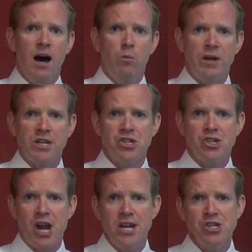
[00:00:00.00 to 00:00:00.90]
when
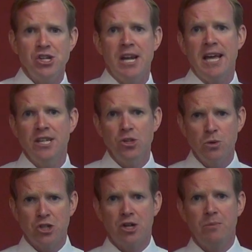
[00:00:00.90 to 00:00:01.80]
exchanging into
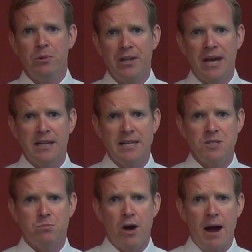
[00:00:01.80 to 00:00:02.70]
a triple net lease
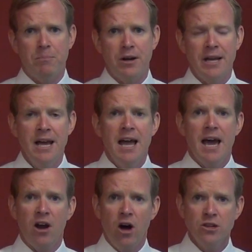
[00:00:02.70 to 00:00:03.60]
property,
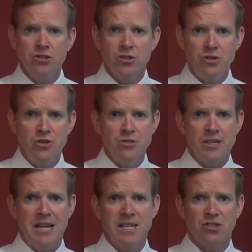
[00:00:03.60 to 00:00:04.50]
and also
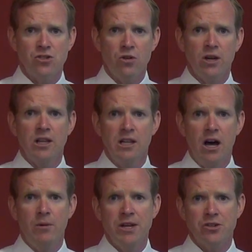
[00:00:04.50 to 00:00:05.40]
using historically
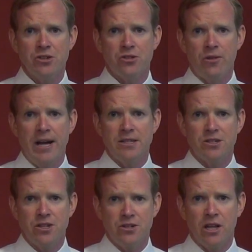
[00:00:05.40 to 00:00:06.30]
low interest
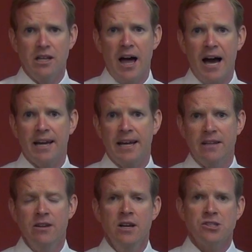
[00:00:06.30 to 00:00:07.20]
rates to lock
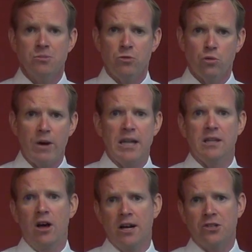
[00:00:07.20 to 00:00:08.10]
in some great
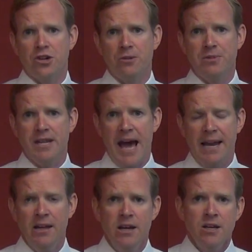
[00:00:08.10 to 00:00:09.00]
long-term
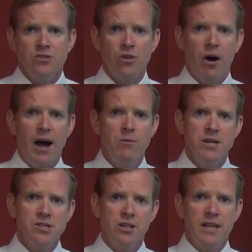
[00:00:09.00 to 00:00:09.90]
debt. So I
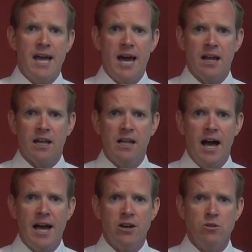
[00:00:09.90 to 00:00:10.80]
recently had a
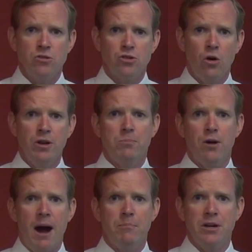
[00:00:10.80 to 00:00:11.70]
client who sold a
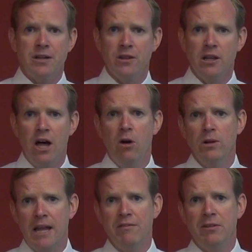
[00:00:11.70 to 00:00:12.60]
property in the low
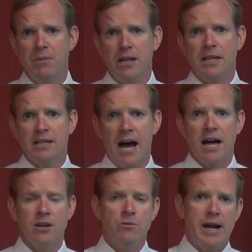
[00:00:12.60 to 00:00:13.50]
$11 million
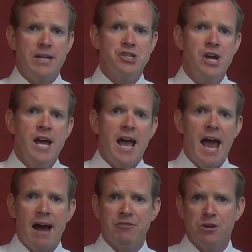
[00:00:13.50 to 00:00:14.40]
range.
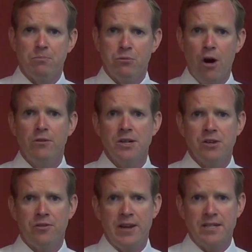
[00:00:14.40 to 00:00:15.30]
After
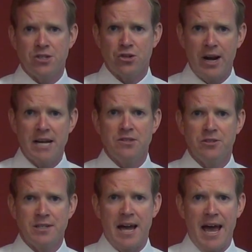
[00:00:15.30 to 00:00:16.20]
brokerage fees and
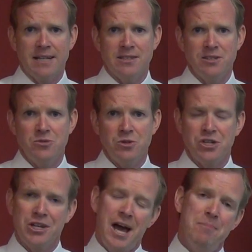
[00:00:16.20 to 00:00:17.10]
transfer taxes,
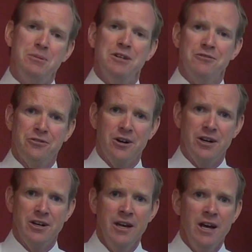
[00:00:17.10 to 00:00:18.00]
which cannot be
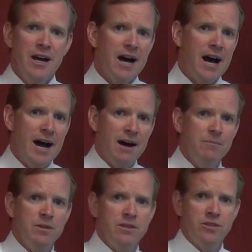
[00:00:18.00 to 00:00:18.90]
deferred,
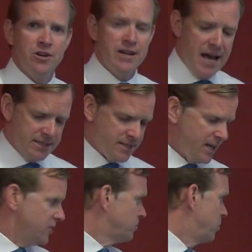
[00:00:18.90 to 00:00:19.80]
their net
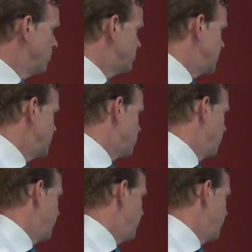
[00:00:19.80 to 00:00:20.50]
sales proceeds were